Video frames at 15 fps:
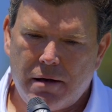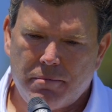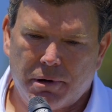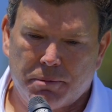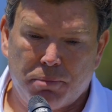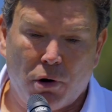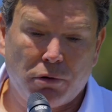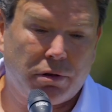
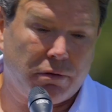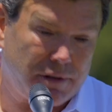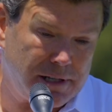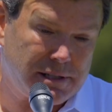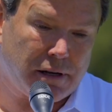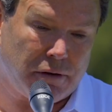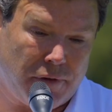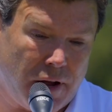but both of
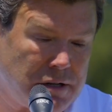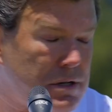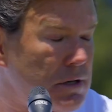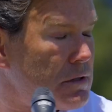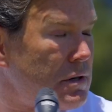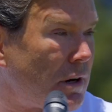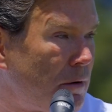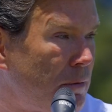these
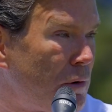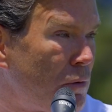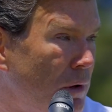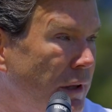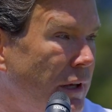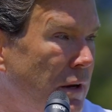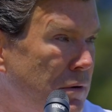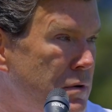conventions are going to be
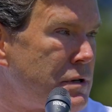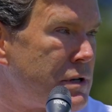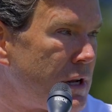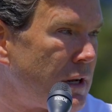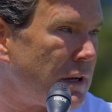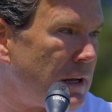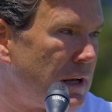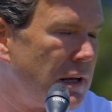really
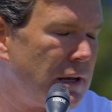interesting